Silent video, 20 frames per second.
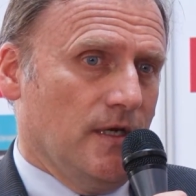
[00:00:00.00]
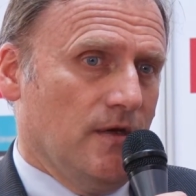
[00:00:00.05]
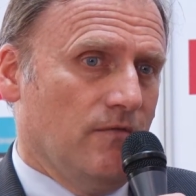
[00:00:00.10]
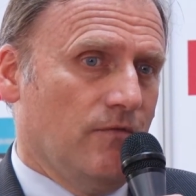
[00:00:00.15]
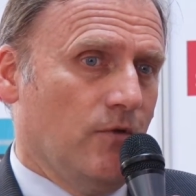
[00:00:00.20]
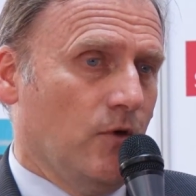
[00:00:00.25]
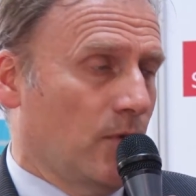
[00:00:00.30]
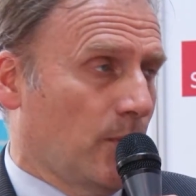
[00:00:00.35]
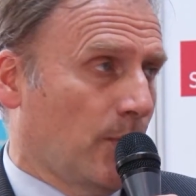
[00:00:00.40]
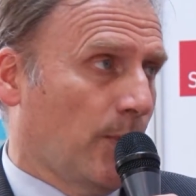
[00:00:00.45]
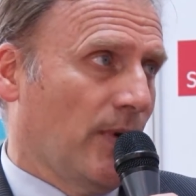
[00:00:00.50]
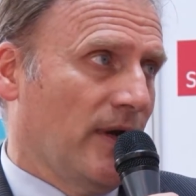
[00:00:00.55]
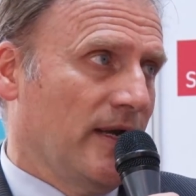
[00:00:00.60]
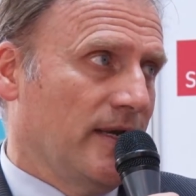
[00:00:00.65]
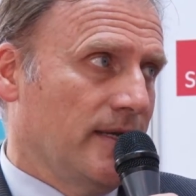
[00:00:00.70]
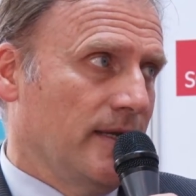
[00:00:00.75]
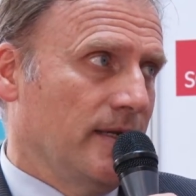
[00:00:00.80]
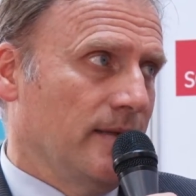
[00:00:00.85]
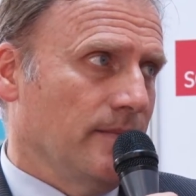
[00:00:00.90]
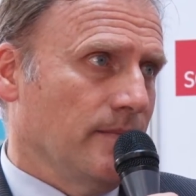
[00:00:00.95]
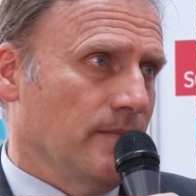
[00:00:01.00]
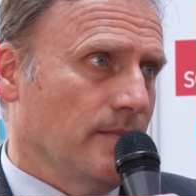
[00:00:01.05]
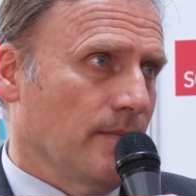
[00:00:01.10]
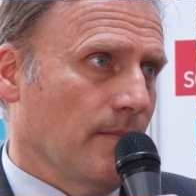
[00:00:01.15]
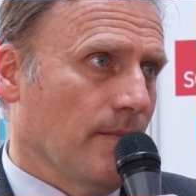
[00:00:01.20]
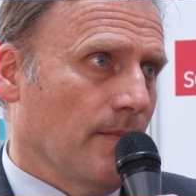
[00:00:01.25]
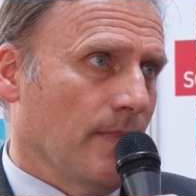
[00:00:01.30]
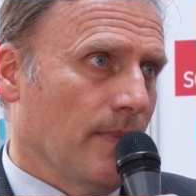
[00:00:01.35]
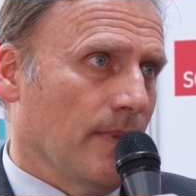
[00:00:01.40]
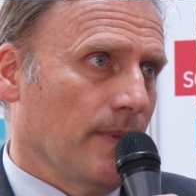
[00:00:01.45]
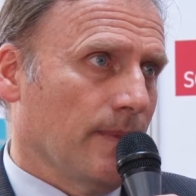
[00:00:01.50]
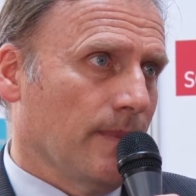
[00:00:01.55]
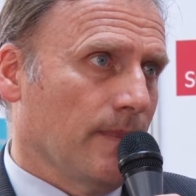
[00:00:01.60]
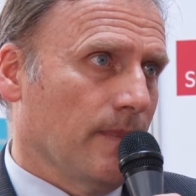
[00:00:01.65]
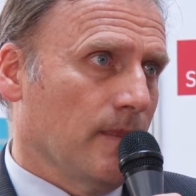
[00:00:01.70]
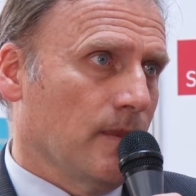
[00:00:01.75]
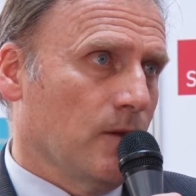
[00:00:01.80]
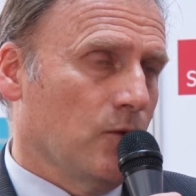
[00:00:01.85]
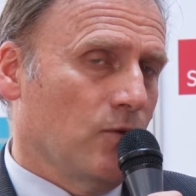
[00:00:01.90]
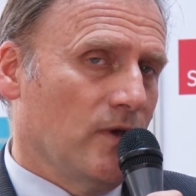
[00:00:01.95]
for printing,
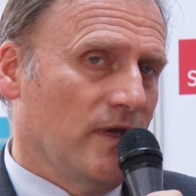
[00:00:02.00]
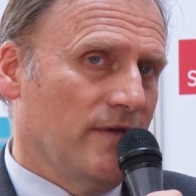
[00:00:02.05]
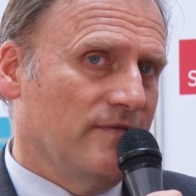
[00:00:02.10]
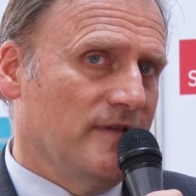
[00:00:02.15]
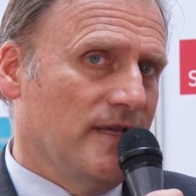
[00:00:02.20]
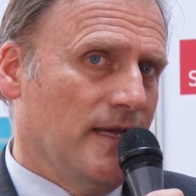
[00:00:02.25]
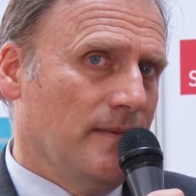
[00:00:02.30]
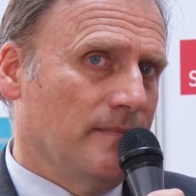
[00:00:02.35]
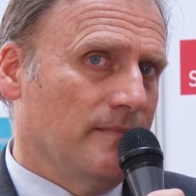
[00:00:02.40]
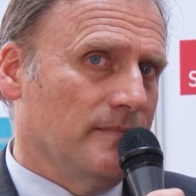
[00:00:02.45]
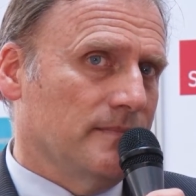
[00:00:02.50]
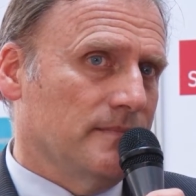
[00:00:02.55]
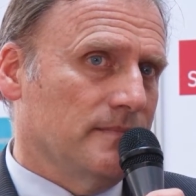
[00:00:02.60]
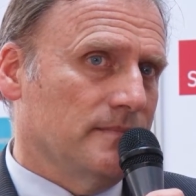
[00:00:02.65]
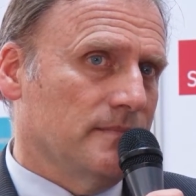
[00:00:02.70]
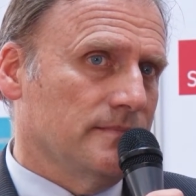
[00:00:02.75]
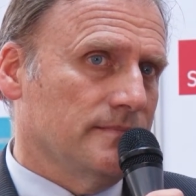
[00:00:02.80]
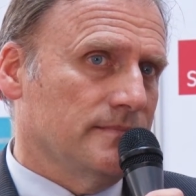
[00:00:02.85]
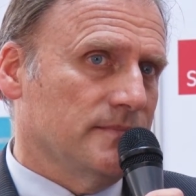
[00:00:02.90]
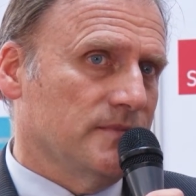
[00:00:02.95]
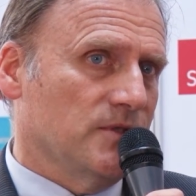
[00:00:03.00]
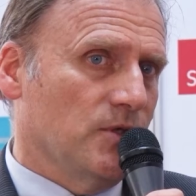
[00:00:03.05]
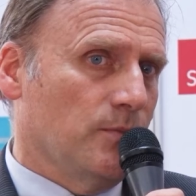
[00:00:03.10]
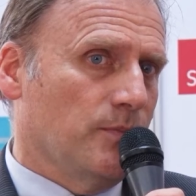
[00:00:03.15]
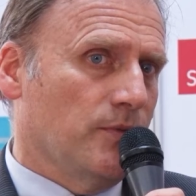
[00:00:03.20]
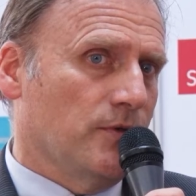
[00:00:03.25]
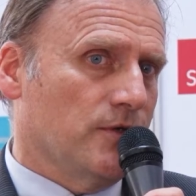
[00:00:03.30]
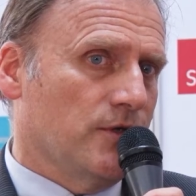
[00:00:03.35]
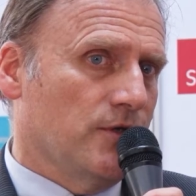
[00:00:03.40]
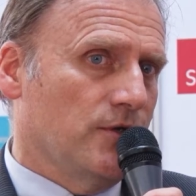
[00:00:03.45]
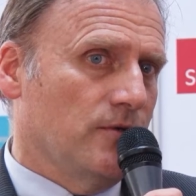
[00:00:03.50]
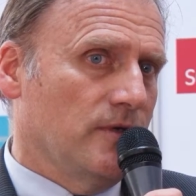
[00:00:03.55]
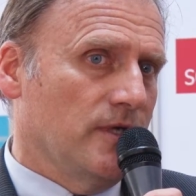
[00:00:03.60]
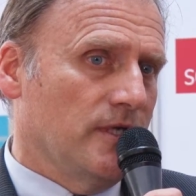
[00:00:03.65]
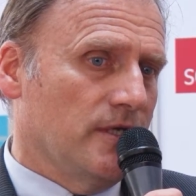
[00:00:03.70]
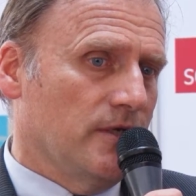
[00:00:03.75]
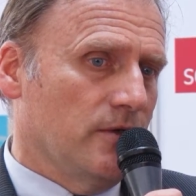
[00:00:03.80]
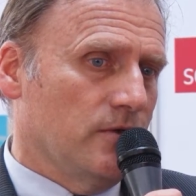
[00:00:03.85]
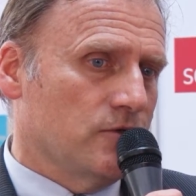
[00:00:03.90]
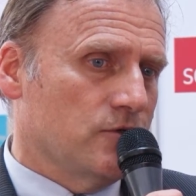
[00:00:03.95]
to give them the
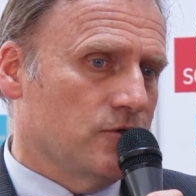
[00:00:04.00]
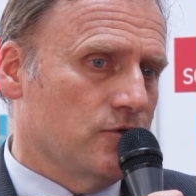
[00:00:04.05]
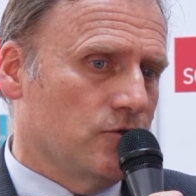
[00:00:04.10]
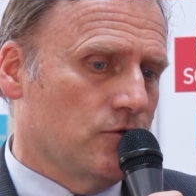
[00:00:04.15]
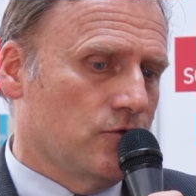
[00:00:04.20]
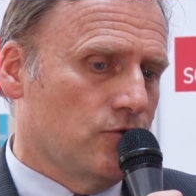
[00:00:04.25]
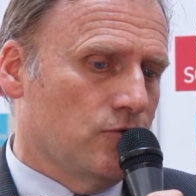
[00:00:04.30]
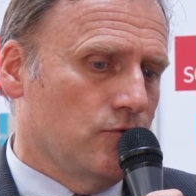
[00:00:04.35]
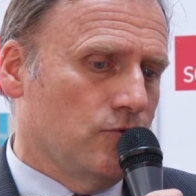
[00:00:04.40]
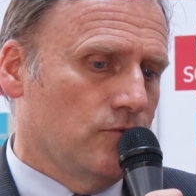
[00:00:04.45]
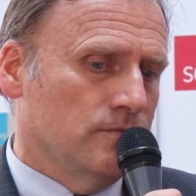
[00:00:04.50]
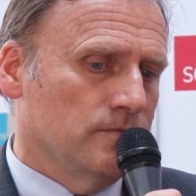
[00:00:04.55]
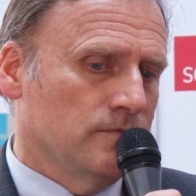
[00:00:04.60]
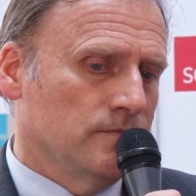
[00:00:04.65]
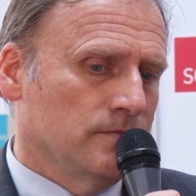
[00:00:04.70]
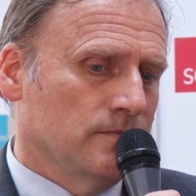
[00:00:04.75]
opportunity also to